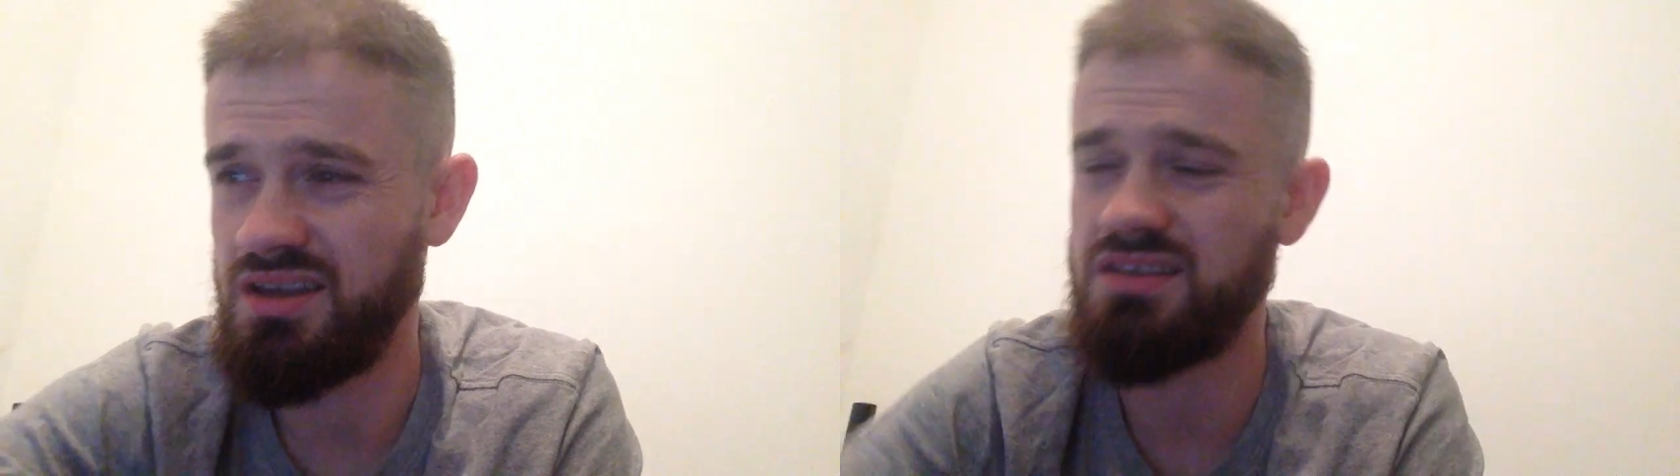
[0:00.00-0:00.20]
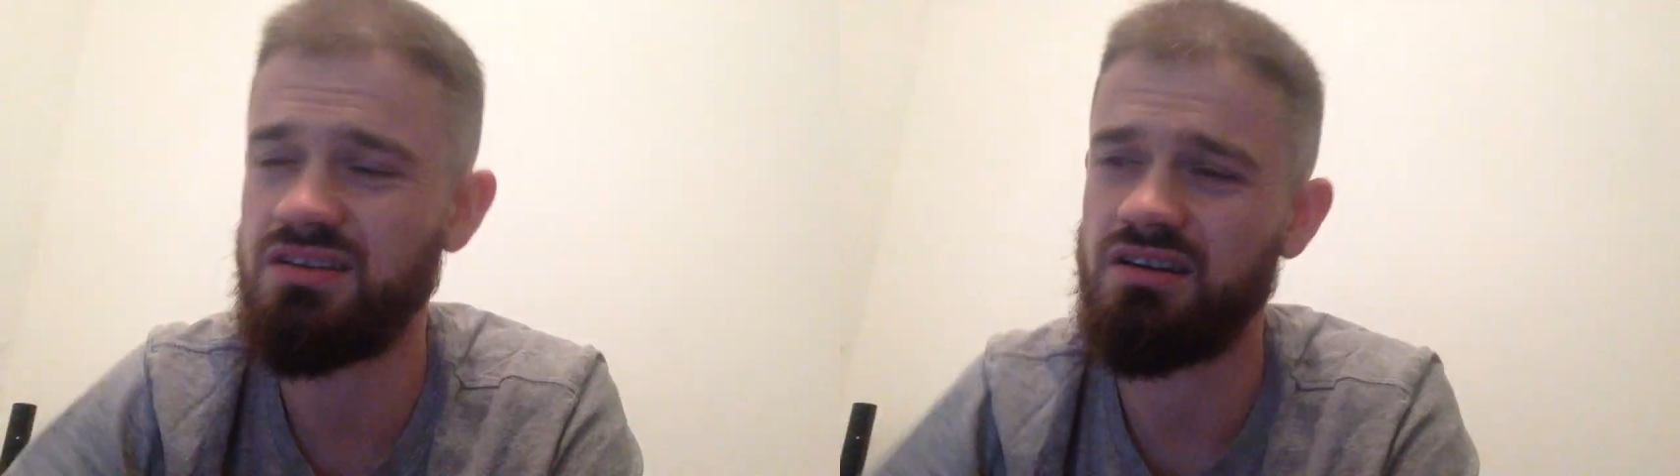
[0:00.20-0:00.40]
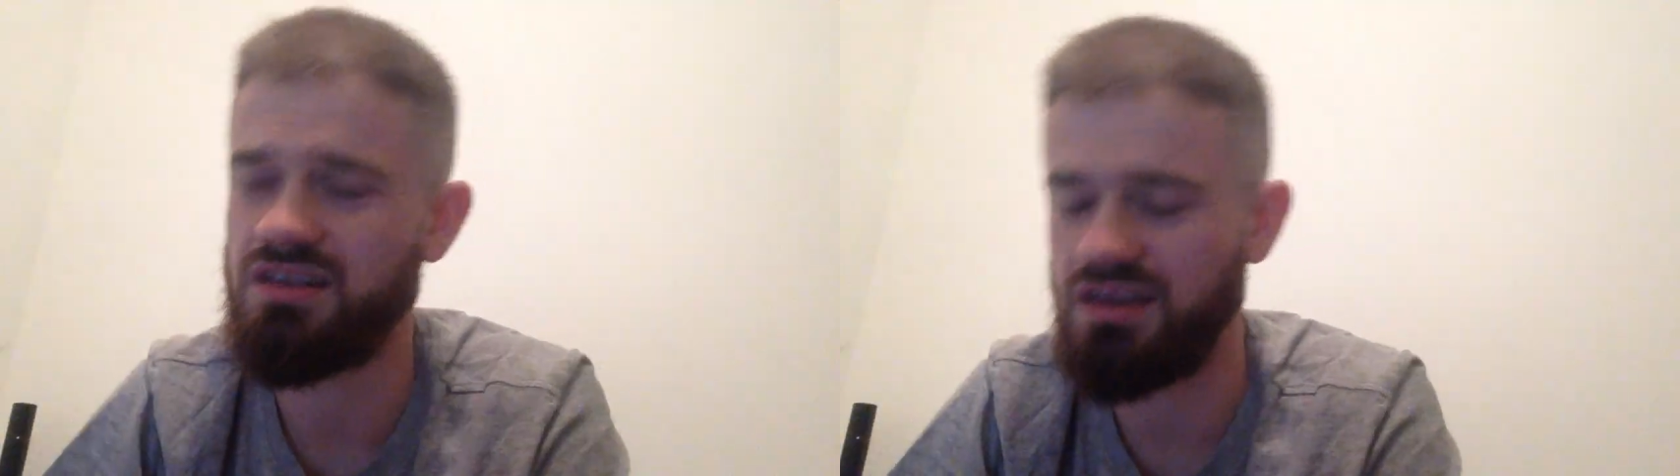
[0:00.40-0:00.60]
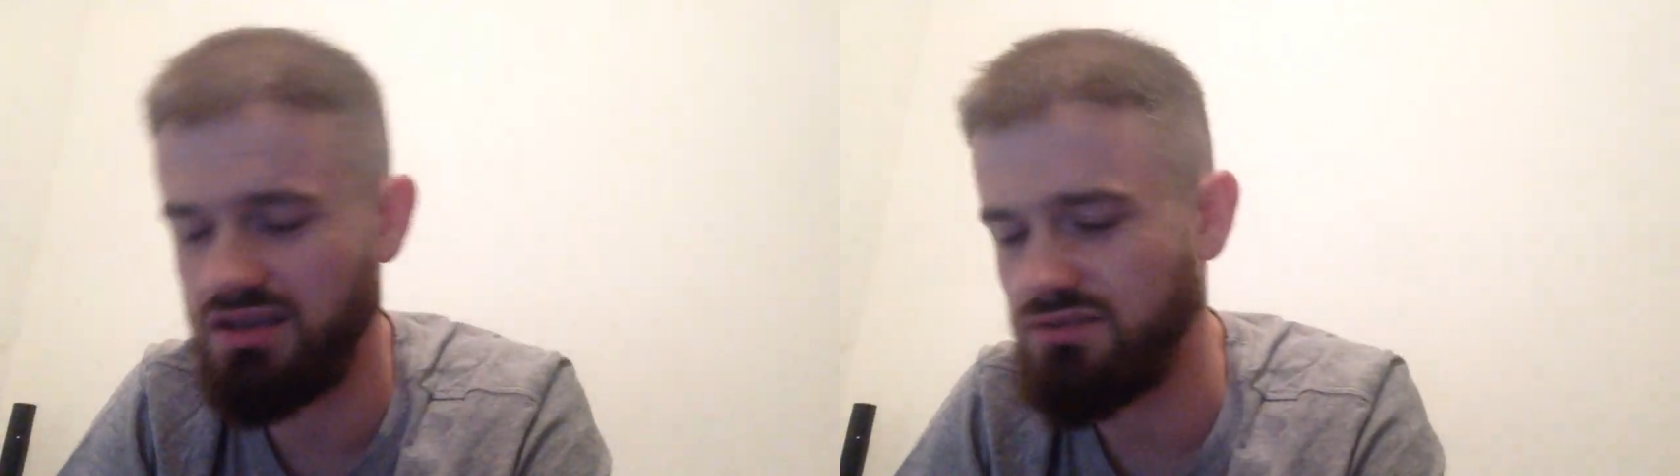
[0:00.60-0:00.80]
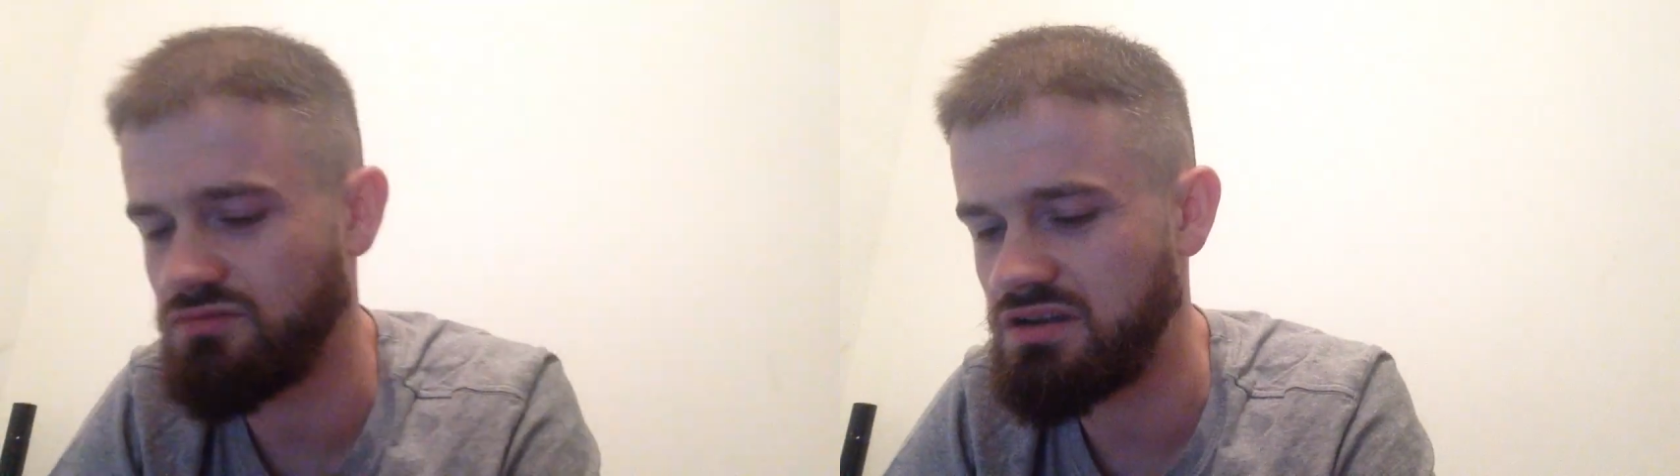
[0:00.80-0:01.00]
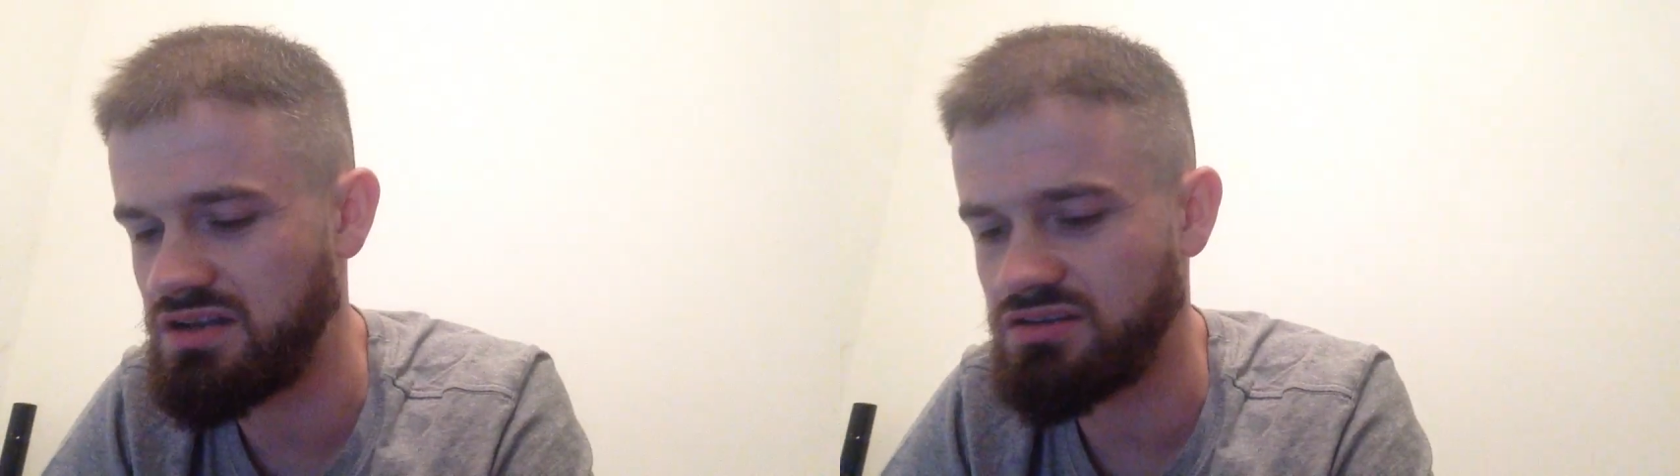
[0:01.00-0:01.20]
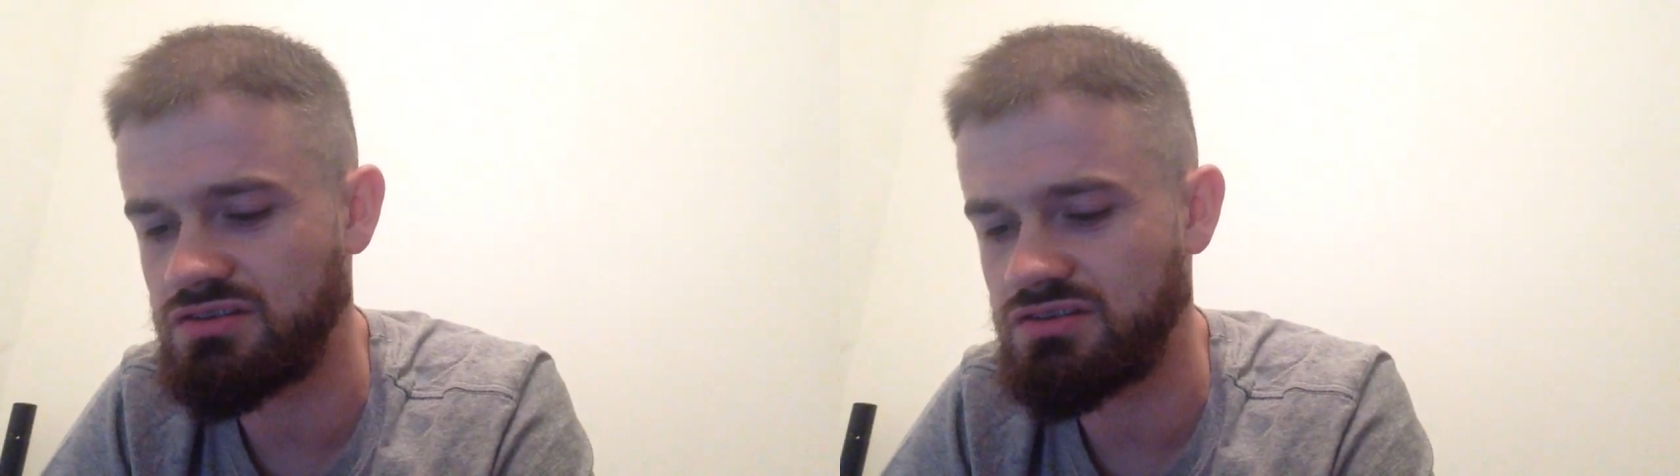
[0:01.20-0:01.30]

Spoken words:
He's going in already,